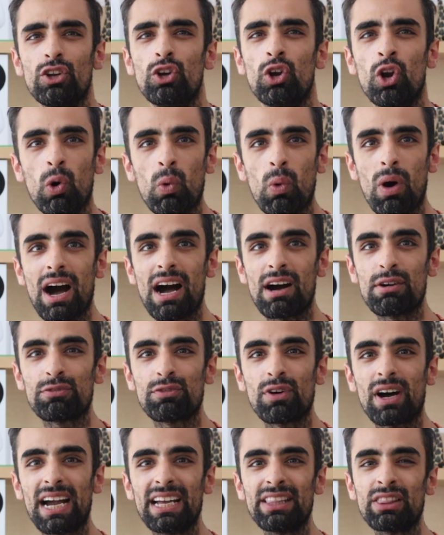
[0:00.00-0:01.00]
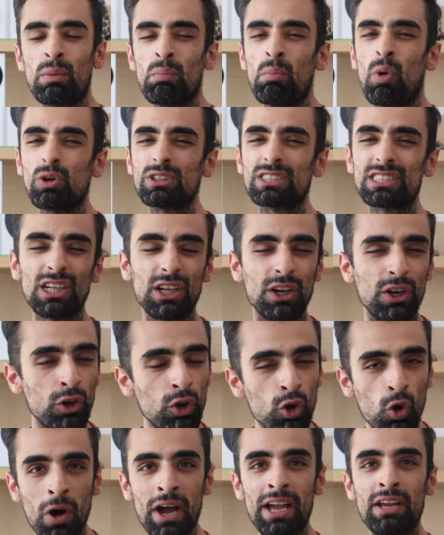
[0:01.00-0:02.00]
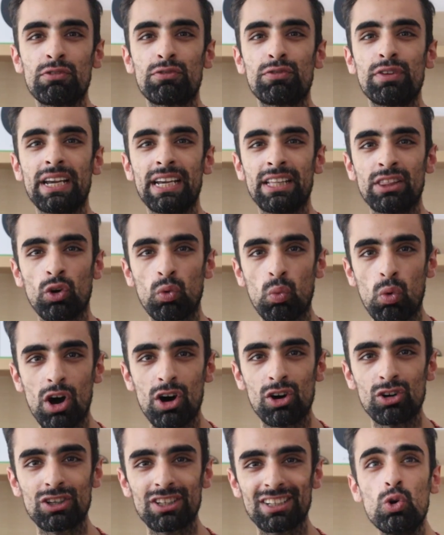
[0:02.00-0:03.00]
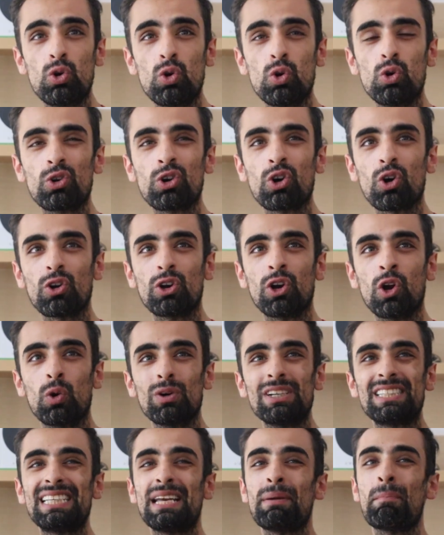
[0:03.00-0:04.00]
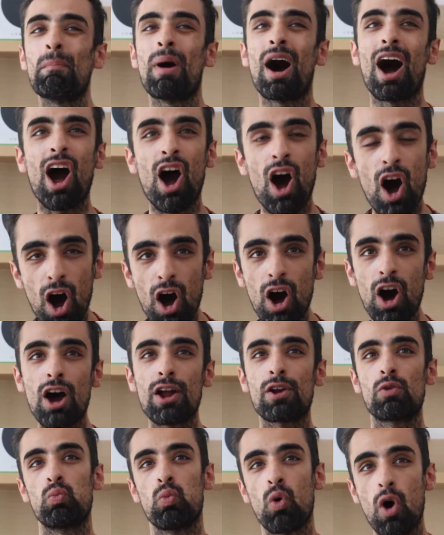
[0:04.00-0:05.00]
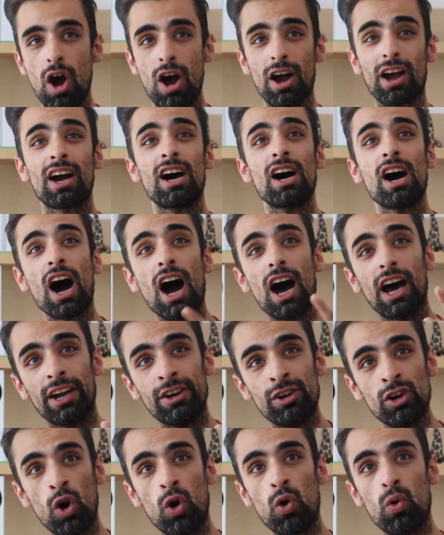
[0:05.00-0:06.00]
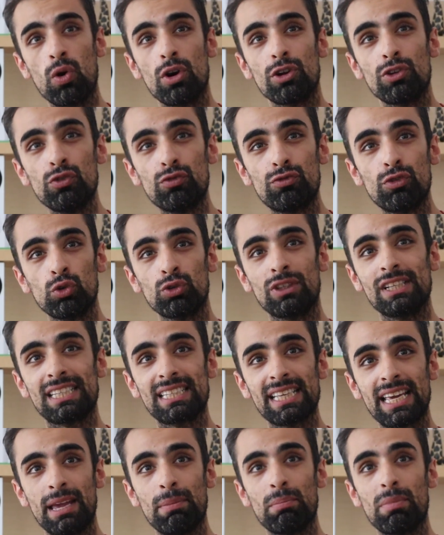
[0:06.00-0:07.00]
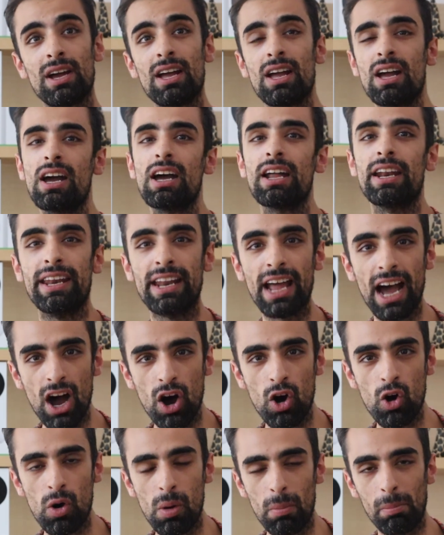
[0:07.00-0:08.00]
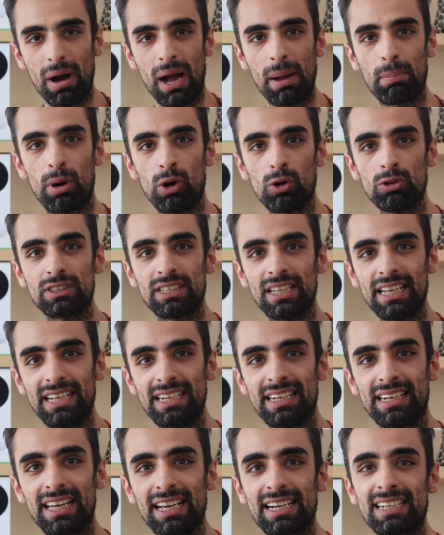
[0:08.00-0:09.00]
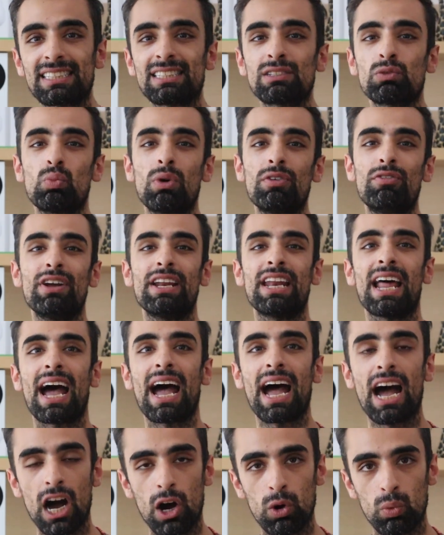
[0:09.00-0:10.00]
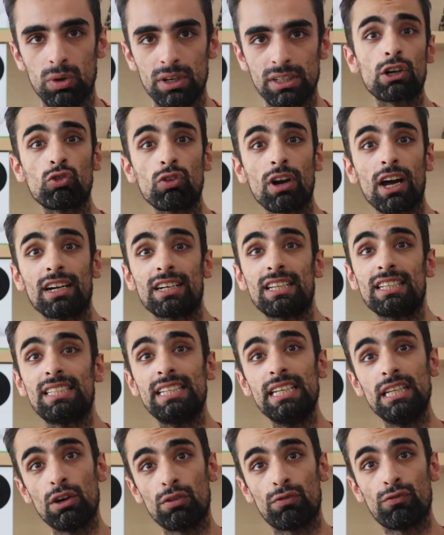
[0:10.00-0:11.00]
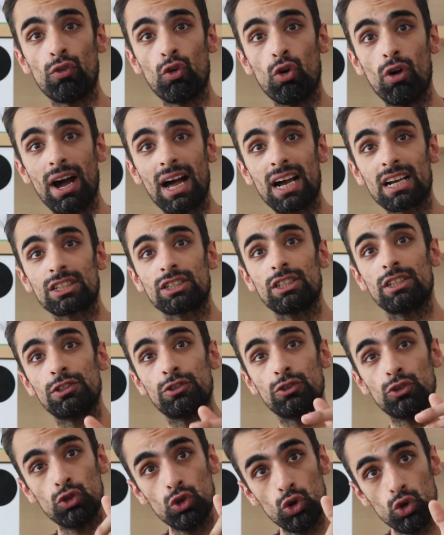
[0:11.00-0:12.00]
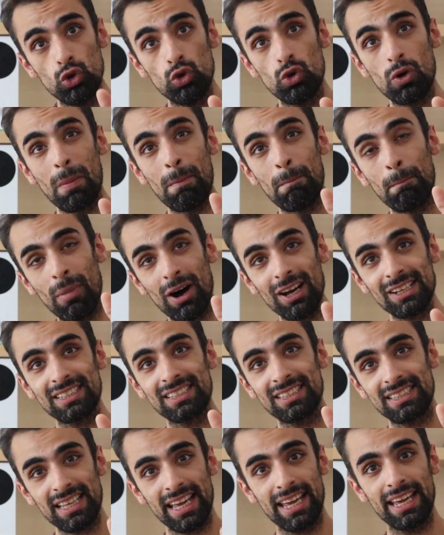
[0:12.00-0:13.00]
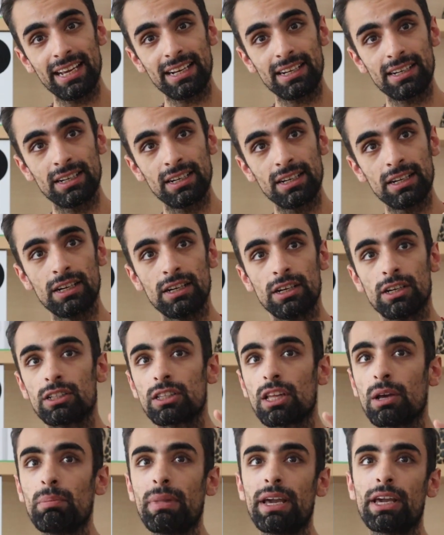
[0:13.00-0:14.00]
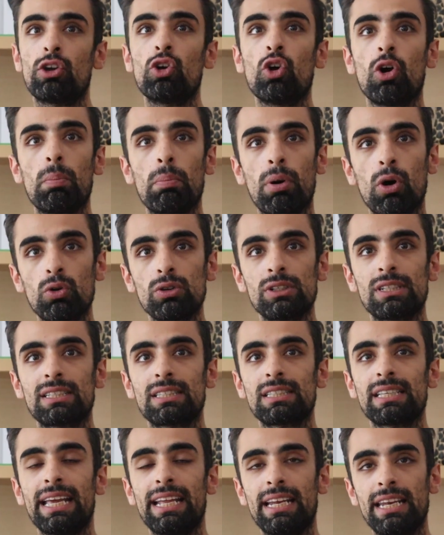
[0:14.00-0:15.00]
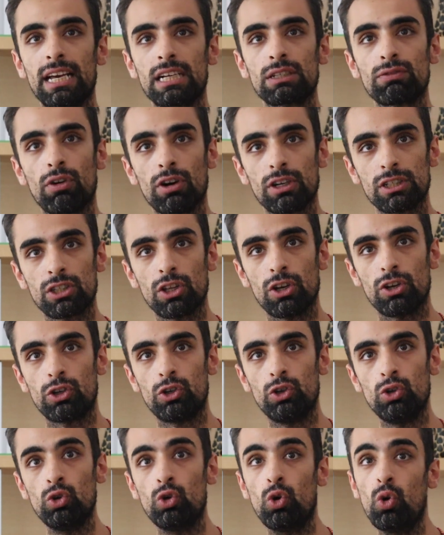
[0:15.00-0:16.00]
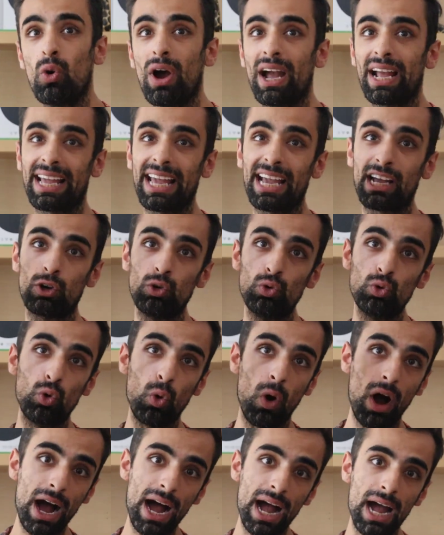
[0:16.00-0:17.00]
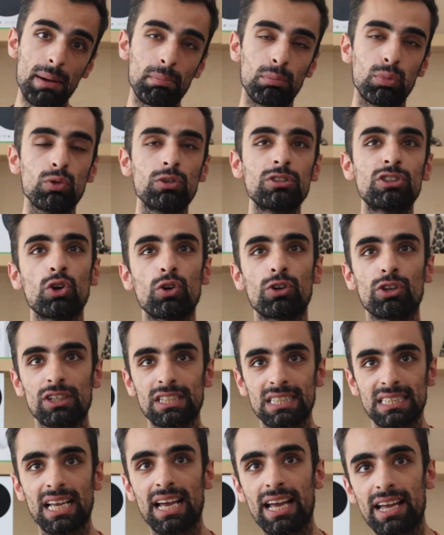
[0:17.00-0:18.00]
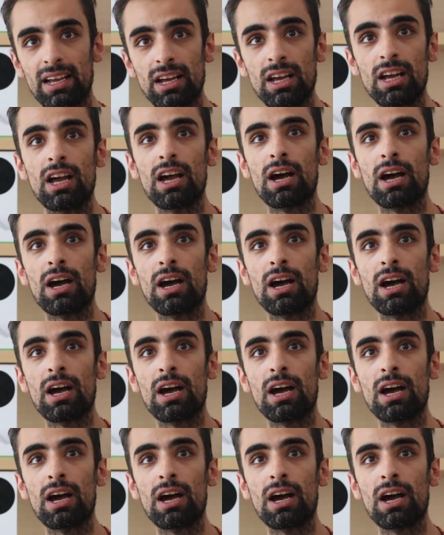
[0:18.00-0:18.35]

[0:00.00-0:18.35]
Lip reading: You know what I find the most annoying thing in the world? Google not noticing my hard work. I know you feel the same. Now my post index within hours. Stick around to see the 4 actions you must take to make your post index faster on Google and get Google eyeballs on your site.